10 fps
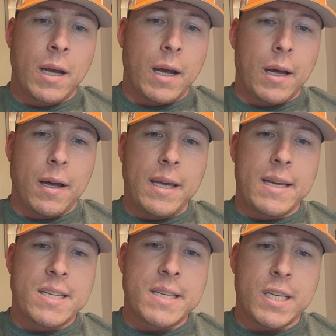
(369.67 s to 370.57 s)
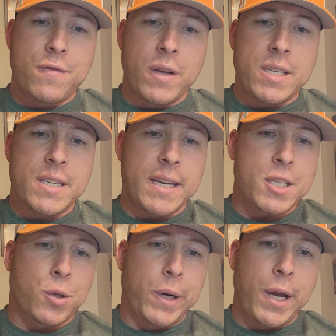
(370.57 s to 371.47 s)
Uh, he is six foot
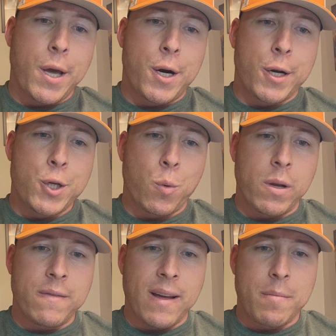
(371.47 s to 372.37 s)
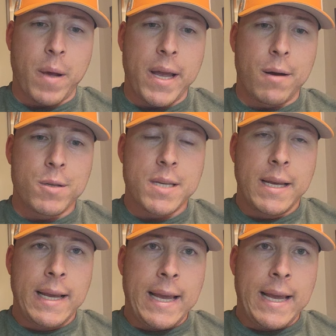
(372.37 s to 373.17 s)
six, 325 pounds.